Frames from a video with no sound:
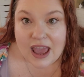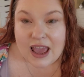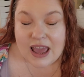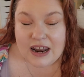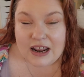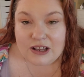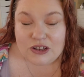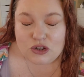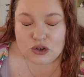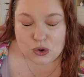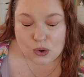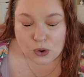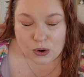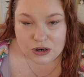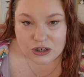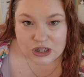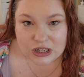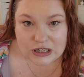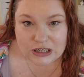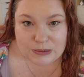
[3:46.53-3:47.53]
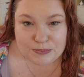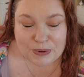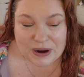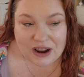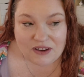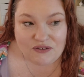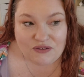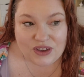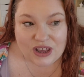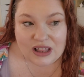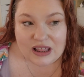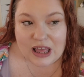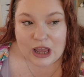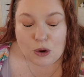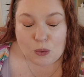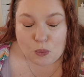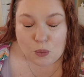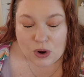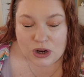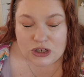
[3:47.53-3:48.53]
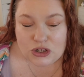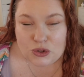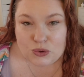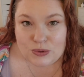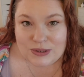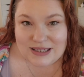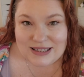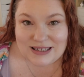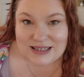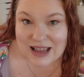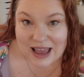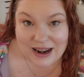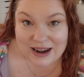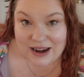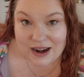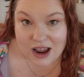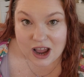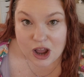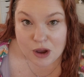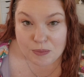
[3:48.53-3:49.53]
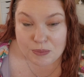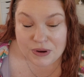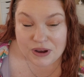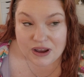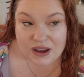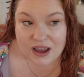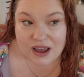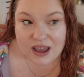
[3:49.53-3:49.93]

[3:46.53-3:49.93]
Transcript: It is gorgeous, but I feel like once you set it up,